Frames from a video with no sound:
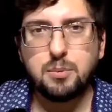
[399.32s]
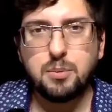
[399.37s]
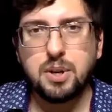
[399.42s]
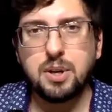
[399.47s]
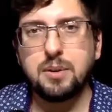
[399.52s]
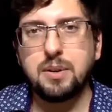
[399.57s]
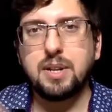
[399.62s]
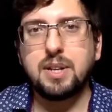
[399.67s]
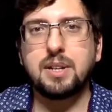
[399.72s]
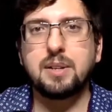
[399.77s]

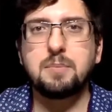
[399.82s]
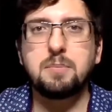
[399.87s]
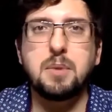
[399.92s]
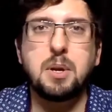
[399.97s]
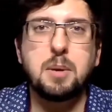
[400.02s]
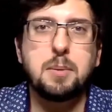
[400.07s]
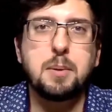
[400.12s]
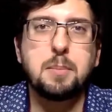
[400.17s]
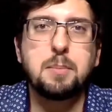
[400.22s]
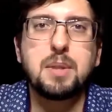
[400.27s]
wearing
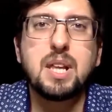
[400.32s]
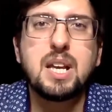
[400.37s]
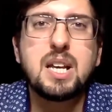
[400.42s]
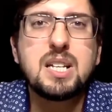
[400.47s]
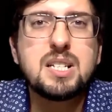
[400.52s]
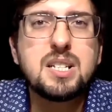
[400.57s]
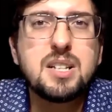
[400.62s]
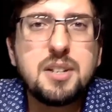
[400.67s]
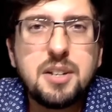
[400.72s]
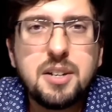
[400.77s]
maybe a
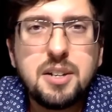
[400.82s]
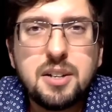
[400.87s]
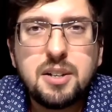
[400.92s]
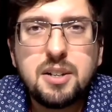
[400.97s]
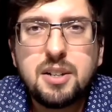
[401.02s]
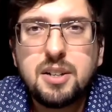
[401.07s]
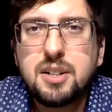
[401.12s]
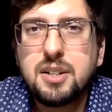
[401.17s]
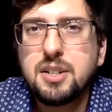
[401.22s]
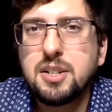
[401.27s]

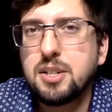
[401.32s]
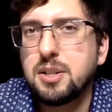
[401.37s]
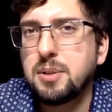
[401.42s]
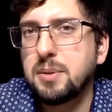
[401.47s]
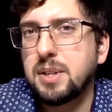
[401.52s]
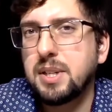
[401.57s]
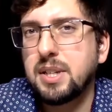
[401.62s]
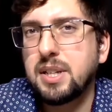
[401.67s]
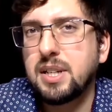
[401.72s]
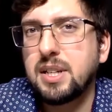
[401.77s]
blazer
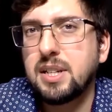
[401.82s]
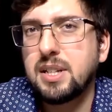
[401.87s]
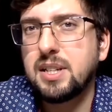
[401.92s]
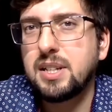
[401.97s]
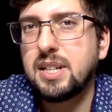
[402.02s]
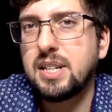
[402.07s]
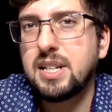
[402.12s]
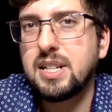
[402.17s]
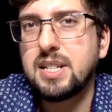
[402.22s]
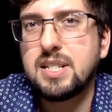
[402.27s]
during
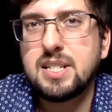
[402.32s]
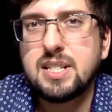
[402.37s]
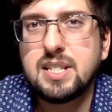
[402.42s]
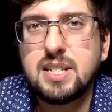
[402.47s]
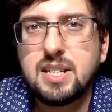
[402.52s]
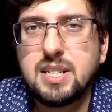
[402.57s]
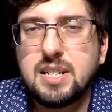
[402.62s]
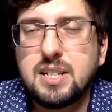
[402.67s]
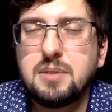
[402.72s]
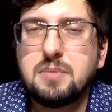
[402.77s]
his
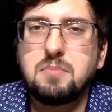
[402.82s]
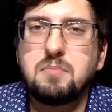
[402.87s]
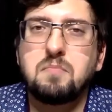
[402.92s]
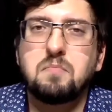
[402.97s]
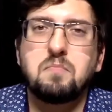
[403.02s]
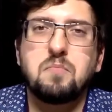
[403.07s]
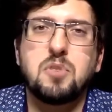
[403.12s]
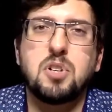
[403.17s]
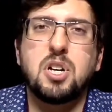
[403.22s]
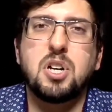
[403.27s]

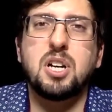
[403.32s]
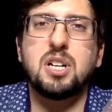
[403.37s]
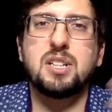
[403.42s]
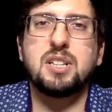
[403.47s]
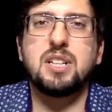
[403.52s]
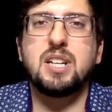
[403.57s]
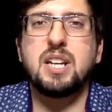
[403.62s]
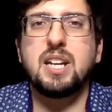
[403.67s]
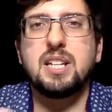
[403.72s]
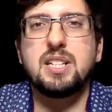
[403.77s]

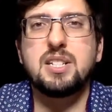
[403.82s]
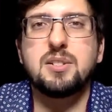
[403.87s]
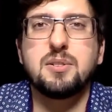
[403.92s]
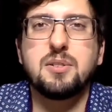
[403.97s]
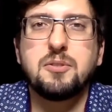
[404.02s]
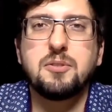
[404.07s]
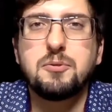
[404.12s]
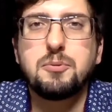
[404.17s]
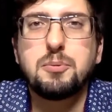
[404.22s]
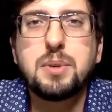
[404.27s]
holidays
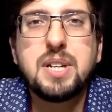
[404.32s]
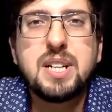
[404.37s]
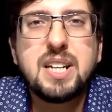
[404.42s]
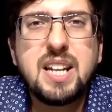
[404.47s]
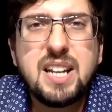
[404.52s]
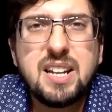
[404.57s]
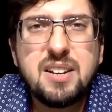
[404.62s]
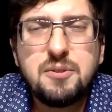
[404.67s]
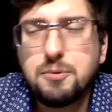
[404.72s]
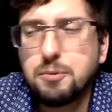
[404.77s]
or free
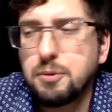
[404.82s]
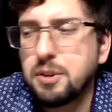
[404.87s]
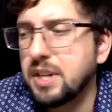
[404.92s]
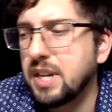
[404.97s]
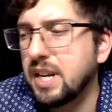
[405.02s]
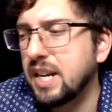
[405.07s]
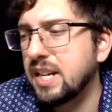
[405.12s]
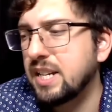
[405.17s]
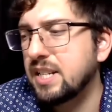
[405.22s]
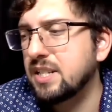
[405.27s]

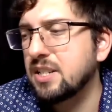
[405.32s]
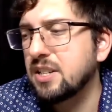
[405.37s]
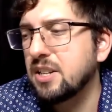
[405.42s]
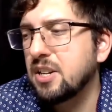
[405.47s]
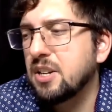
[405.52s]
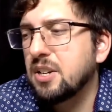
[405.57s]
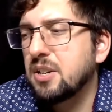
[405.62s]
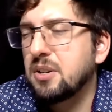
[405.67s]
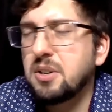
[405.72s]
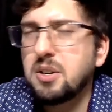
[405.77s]
days,
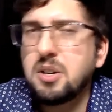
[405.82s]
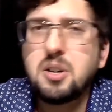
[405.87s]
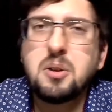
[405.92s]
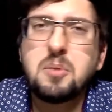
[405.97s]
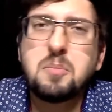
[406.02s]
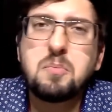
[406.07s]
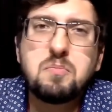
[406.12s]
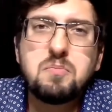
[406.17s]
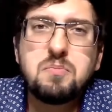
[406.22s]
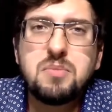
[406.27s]

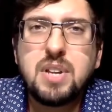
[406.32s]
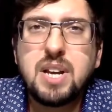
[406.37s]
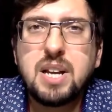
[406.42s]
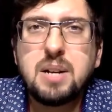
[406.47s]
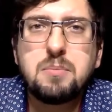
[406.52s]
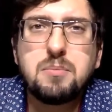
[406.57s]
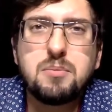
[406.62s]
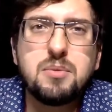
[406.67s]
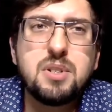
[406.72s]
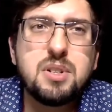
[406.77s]
or
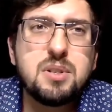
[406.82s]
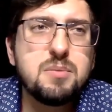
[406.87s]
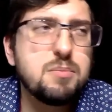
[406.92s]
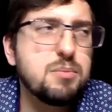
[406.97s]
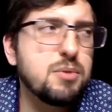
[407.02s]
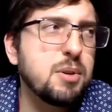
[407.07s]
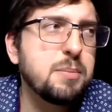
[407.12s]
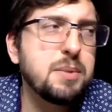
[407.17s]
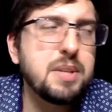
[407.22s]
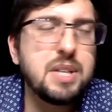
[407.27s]
that
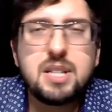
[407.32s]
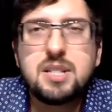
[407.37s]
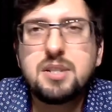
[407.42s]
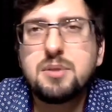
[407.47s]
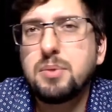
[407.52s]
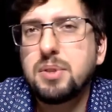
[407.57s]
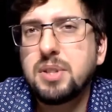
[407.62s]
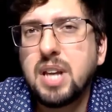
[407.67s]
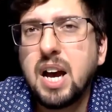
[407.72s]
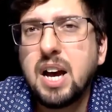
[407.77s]
probably is
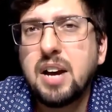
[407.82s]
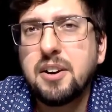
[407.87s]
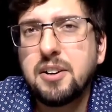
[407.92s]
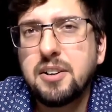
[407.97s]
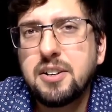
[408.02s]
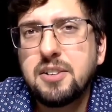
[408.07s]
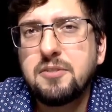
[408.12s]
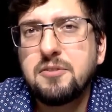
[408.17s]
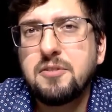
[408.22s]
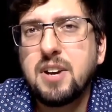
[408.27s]

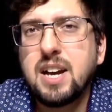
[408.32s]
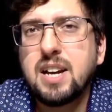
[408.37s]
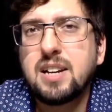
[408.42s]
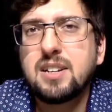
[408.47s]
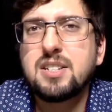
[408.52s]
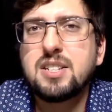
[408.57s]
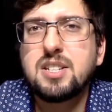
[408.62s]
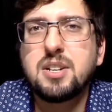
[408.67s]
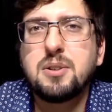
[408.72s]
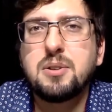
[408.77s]
retired, in
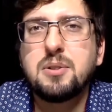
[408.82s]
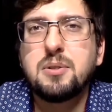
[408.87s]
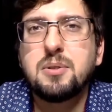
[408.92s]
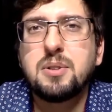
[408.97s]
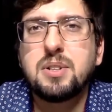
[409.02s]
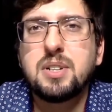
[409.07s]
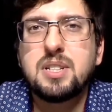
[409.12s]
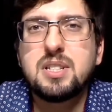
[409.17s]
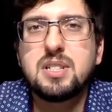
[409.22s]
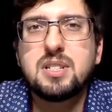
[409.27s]
fact,
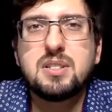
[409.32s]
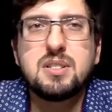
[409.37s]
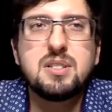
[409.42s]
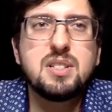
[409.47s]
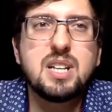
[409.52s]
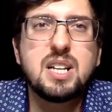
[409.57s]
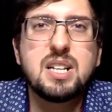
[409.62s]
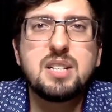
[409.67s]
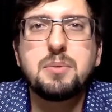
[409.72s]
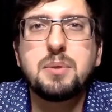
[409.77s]
so
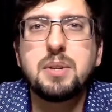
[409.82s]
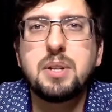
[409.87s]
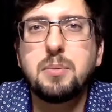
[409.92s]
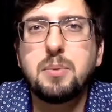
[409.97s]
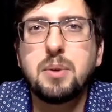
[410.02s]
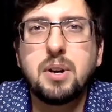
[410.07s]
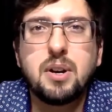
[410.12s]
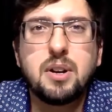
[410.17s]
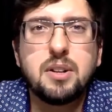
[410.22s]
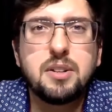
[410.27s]
that's what he
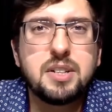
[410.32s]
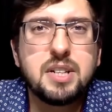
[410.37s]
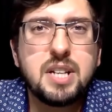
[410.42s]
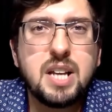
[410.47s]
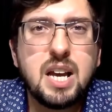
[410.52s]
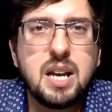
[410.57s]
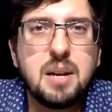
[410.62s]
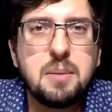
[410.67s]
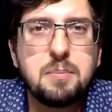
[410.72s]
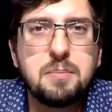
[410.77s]
wear all the
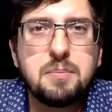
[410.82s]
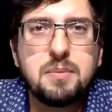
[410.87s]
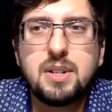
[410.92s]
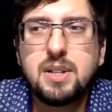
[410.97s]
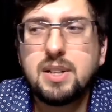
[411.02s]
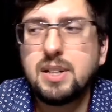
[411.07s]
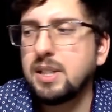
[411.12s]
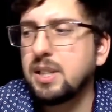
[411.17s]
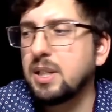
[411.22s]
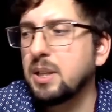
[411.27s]
time,
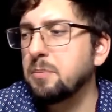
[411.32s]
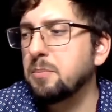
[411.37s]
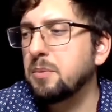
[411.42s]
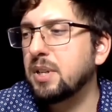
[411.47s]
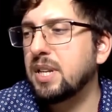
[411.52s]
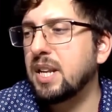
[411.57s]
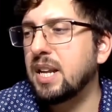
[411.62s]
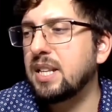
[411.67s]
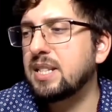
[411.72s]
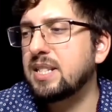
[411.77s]

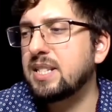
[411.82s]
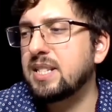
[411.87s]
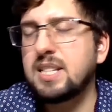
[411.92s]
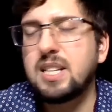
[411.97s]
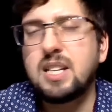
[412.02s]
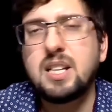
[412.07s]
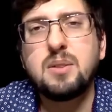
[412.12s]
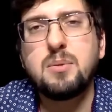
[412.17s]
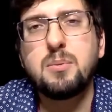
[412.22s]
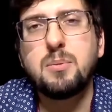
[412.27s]
but that
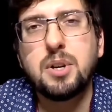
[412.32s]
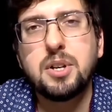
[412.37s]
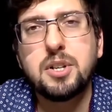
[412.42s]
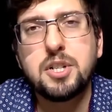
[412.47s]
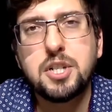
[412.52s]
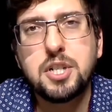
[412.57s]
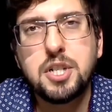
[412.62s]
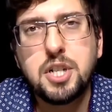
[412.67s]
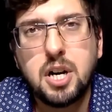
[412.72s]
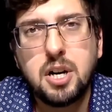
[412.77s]
still wears
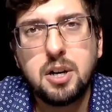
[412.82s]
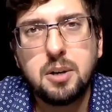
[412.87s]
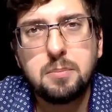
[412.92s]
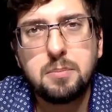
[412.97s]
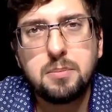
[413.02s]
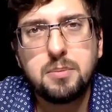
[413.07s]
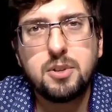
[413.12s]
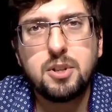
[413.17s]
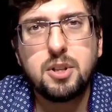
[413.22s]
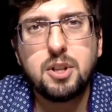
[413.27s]
sharp
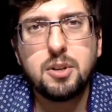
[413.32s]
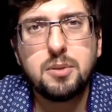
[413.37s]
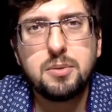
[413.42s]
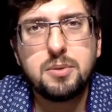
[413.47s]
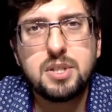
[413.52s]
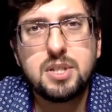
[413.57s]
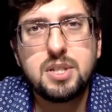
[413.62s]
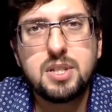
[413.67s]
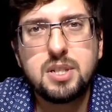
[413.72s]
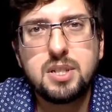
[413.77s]

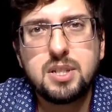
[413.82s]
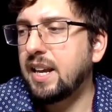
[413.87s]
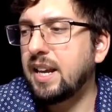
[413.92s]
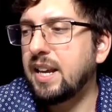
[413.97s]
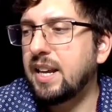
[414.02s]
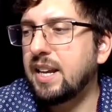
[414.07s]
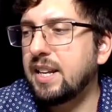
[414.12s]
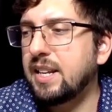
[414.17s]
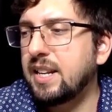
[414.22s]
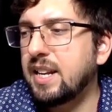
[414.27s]
clothes,
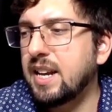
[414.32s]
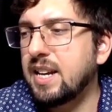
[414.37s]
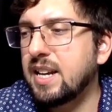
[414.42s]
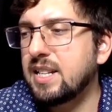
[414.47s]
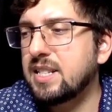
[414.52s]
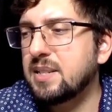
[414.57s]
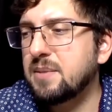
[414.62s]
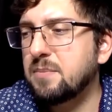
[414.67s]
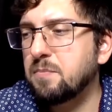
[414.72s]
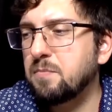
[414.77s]
and
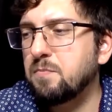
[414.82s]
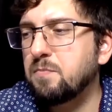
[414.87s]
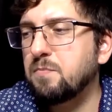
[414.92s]
that's,